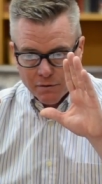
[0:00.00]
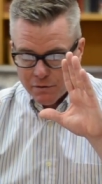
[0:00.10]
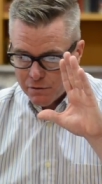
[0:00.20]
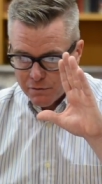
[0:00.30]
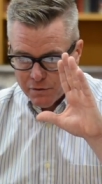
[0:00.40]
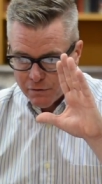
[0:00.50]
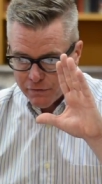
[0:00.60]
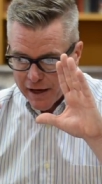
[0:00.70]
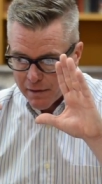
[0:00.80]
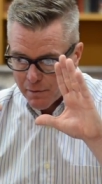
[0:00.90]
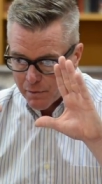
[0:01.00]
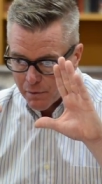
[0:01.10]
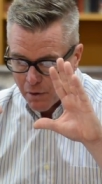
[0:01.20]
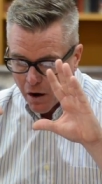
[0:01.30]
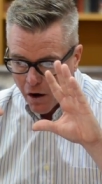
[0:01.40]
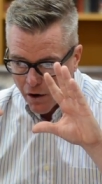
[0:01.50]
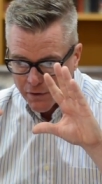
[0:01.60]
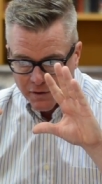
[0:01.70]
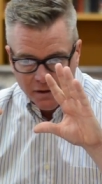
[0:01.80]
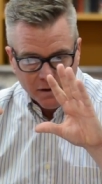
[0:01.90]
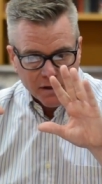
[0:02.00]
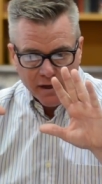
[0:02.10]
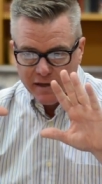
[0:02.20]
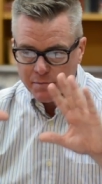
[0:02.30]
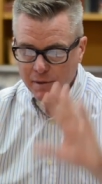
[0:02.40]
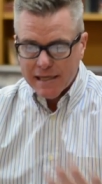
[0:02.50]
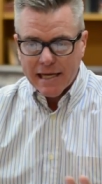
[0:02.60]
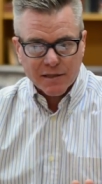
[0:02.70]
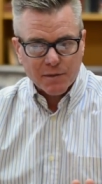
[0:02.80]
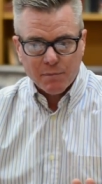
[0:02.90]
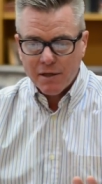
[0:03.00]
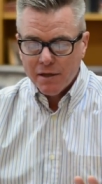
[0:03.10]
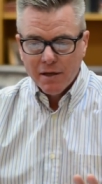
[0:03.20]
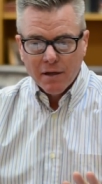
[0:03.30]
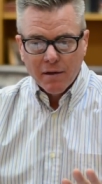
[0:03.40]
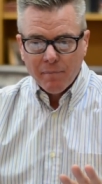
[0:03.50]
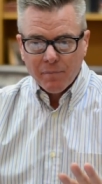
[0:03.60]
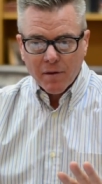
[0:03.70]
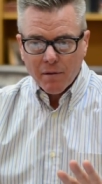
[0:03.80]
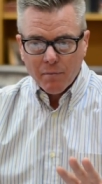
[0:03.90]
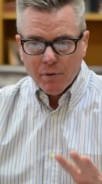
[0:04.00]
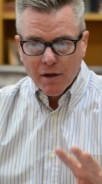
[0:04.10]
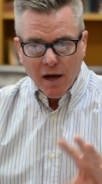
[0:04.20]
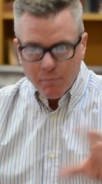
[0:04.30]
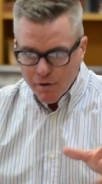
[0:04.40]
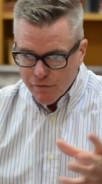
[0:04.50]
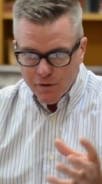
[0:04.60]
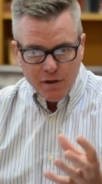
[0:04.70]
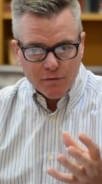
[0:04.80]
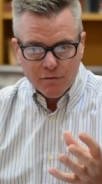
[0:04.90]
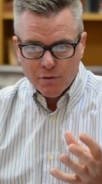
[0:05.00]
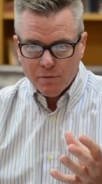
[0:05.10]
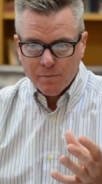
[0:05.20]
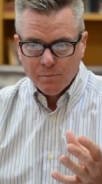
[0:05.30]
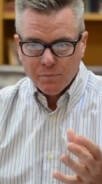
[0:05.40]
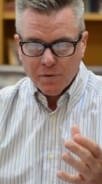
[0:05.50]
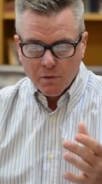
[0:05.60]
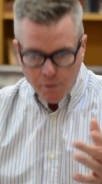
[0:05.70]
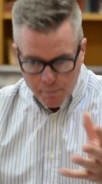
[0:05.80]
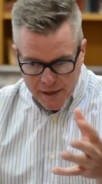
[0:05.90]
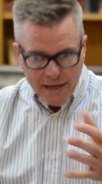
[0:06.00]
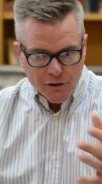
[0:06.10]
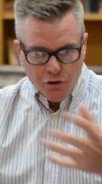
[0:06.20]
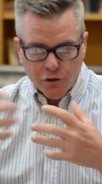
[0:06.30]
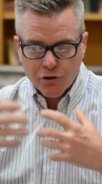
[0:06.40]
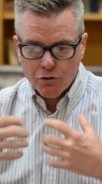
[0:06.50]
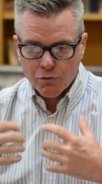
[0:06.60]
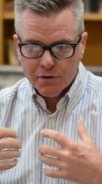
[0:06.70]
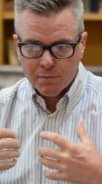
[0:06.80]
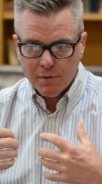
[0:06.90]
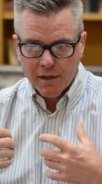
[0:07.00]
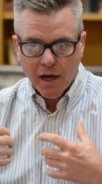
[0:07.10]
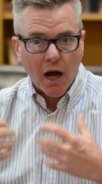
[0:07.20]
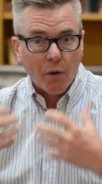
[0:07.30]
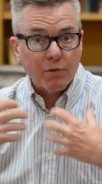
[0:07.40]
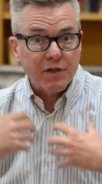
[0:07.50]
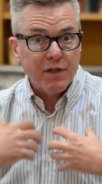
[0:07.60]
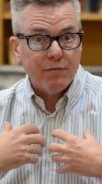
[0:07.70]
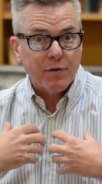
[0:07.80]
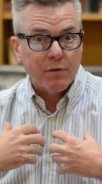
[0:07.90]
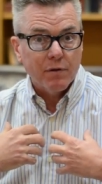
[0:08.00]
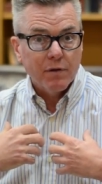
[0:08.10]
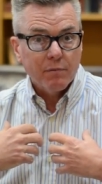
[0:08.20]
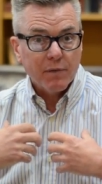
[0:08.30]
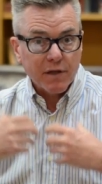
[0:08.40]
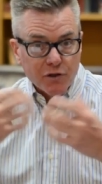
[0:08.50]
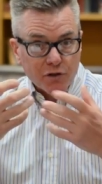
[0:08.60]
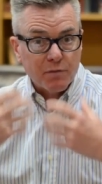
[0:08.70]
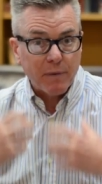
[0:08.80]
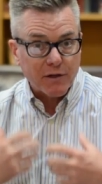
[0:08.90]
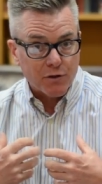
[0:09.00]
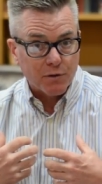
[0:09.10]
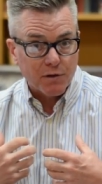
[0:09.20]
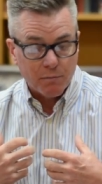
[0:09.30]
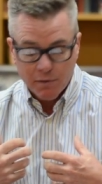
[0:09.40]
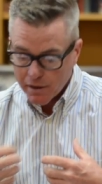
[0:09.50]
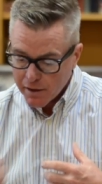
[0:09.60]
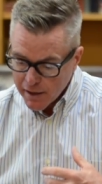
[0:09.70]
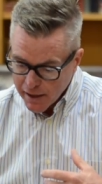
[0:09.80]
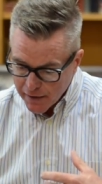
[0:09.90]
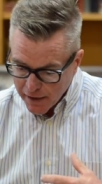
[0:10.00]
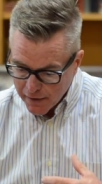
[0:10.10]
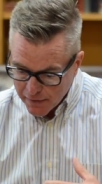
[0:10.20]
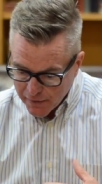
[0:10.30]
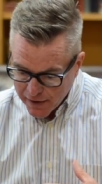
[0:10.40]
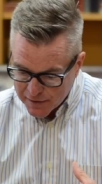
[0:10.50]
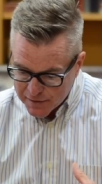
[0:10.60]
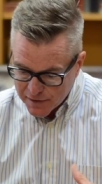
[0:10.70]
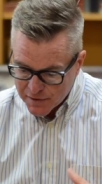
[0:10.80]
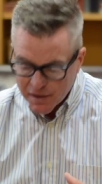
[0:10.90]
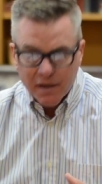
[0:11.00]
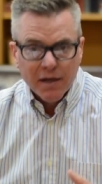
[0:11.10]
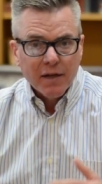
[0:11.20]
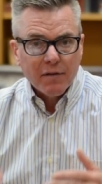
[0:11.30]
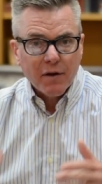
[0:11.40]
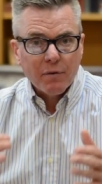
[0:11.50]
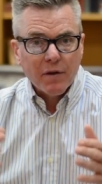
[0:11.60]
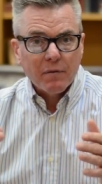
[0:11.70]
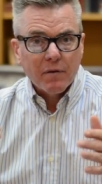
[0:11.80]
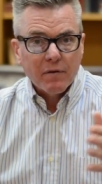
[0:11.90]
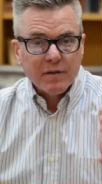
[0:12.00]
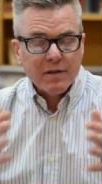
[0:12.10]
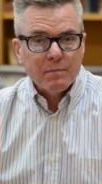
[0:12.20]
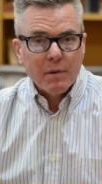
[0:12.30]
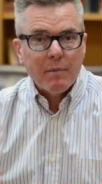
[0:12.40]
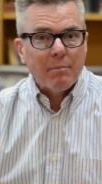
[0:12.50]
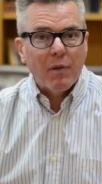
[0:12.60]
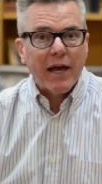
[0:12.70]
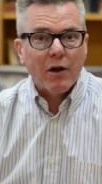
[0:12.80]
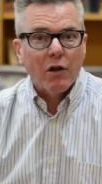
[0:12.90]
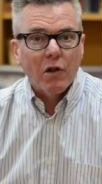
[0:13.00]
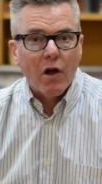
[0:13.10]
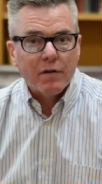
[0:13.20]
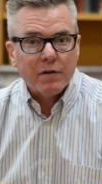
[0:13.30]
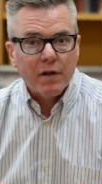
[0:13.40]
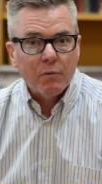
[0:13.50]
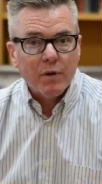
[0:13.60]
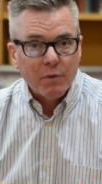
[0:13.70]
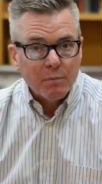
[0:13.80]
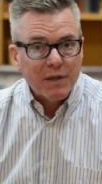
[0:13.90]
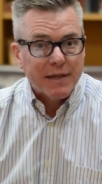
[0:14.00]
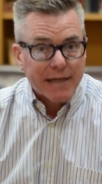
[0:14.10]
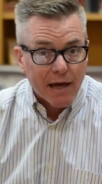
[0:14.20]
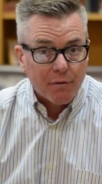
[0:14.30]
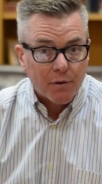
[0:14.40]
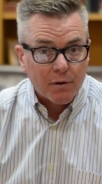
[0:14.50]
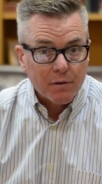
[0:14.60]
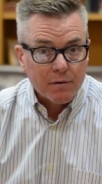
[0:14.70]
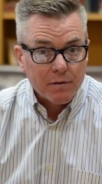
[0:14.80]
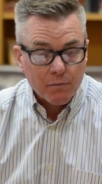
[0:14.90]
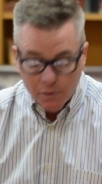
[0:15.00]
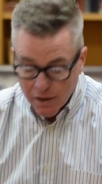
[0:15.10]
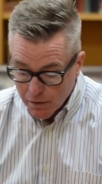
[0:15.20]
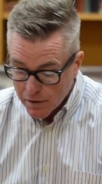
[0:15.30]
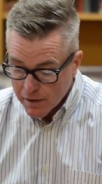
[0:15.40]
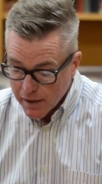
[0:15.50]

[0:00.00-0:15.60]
you, you, you've had a, a heart that has been against me but I'm going to forgive you. Repent, turn towards me, and I'll receive you because you're special to me. And, then it says there that this has been my plan all along that we would be together. Well,